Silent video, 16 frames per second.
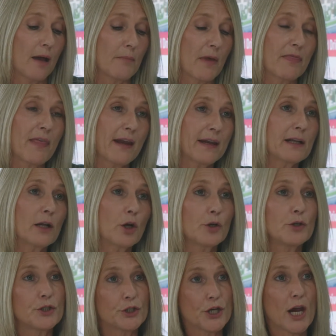That
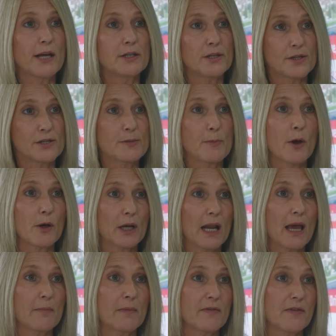includes changing the smoke
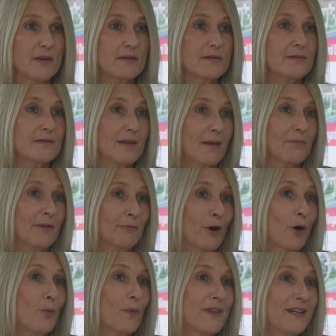alarm if there's something
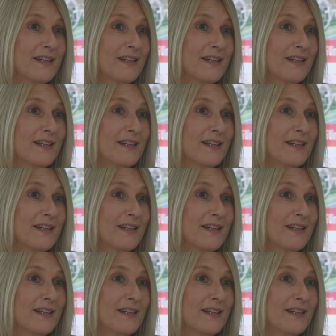wrong with it.